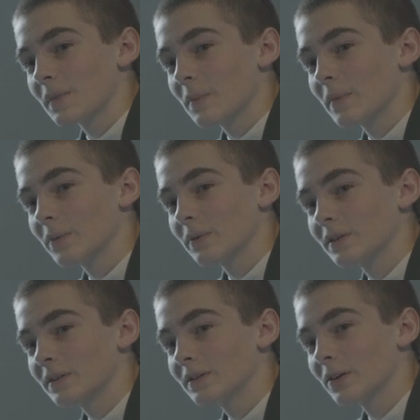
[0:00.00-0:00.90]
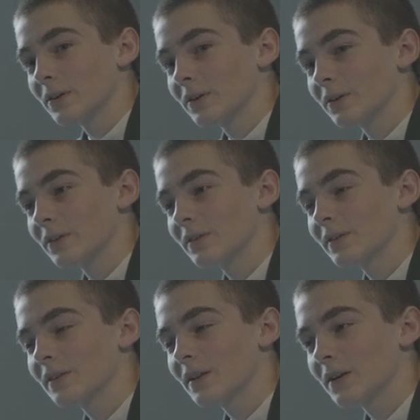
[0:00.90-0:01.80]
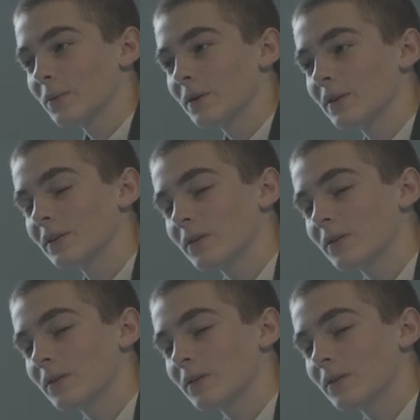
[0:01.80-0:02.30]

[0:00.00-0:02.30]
I'm not really sure, like, what